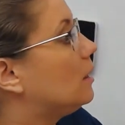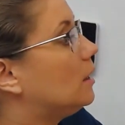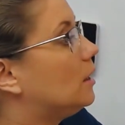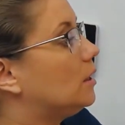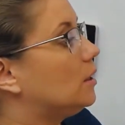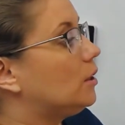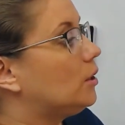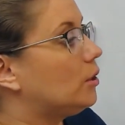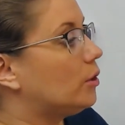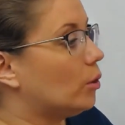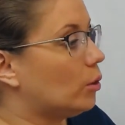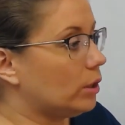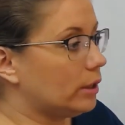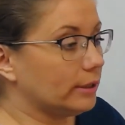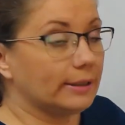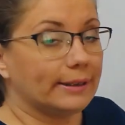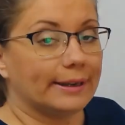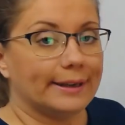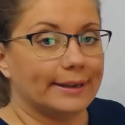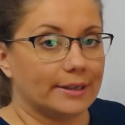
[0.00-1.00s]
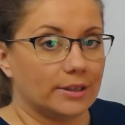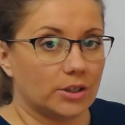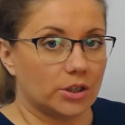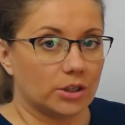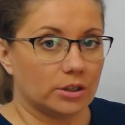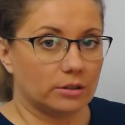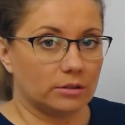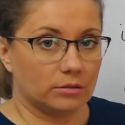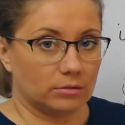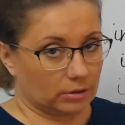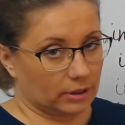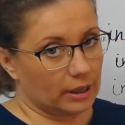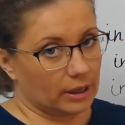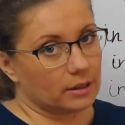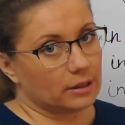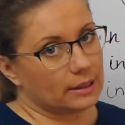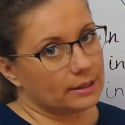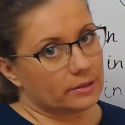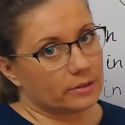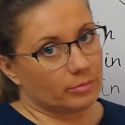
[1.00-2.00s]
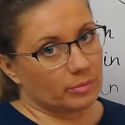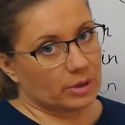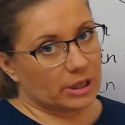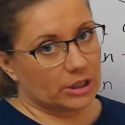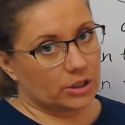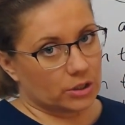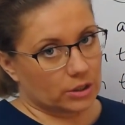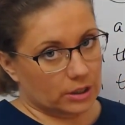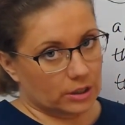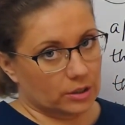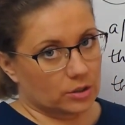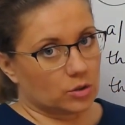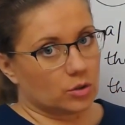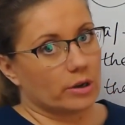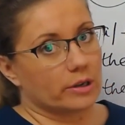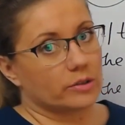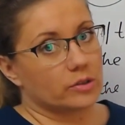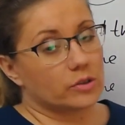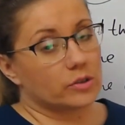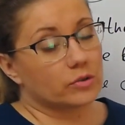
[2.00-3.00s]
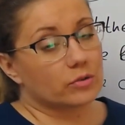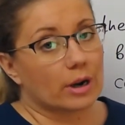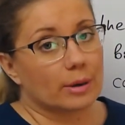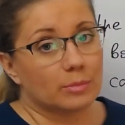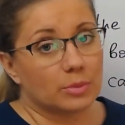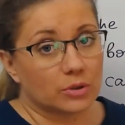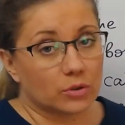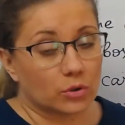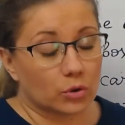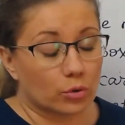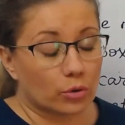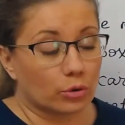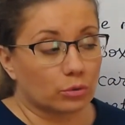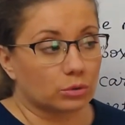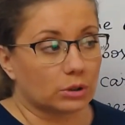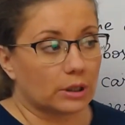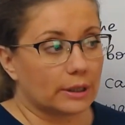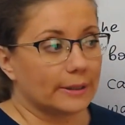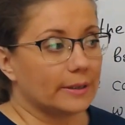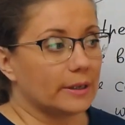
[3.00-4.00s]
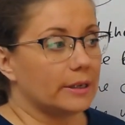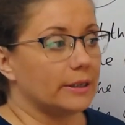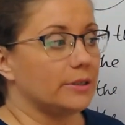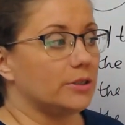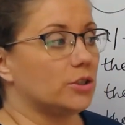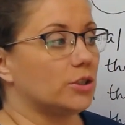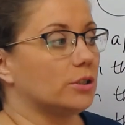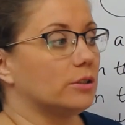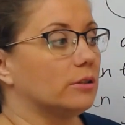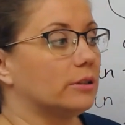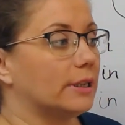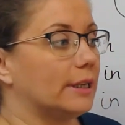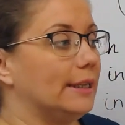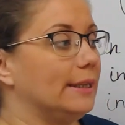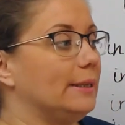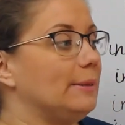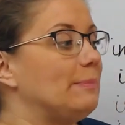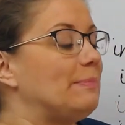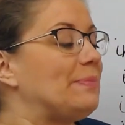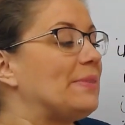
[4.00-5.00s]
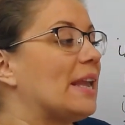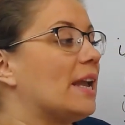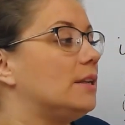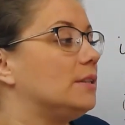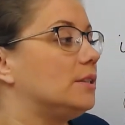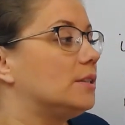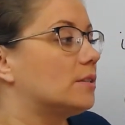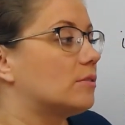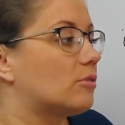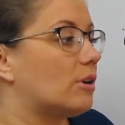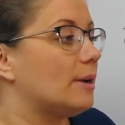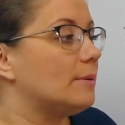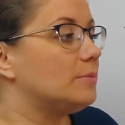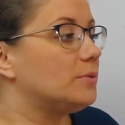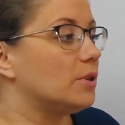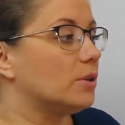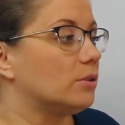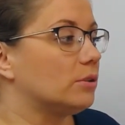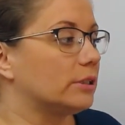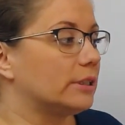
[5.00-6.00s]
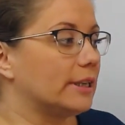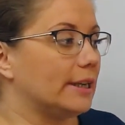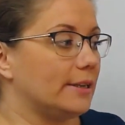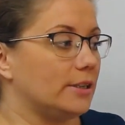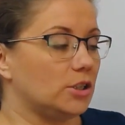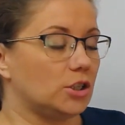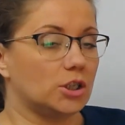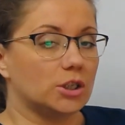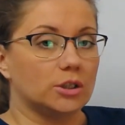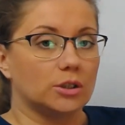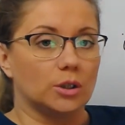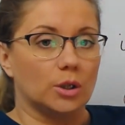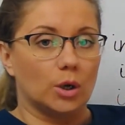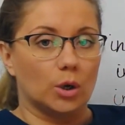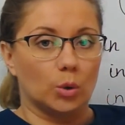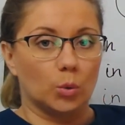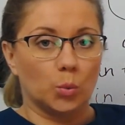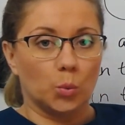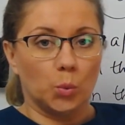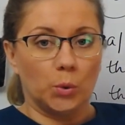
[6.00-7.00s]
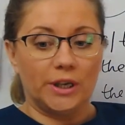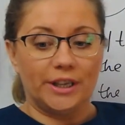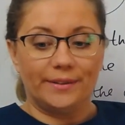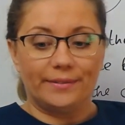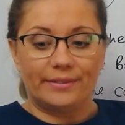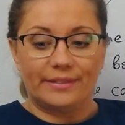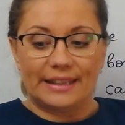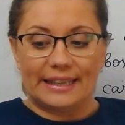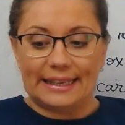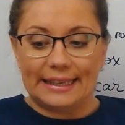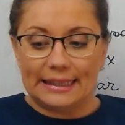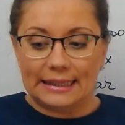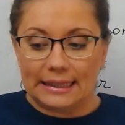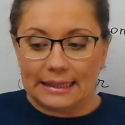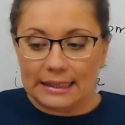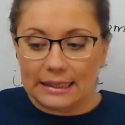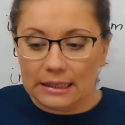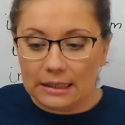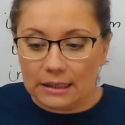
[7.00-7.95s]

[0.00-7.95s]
your location. Let's imagine that you are describing your own location. Describes your location within